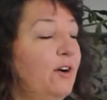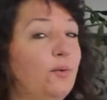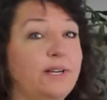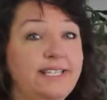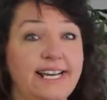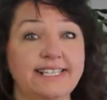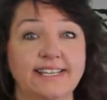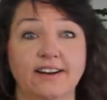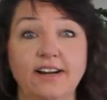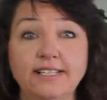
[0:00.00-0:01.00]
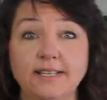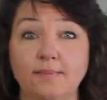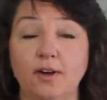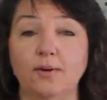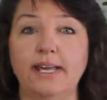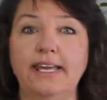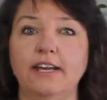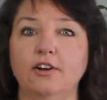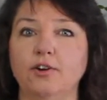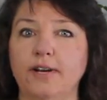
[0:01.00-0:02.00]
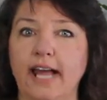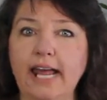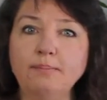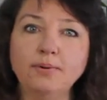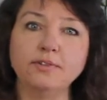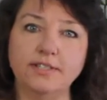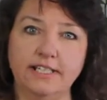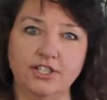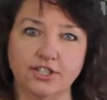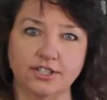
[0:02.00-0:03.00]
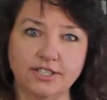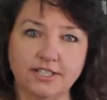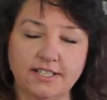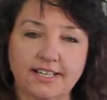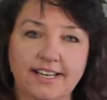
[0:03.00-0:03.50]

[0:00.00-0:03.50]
Once he has the concept, though, he can create procedures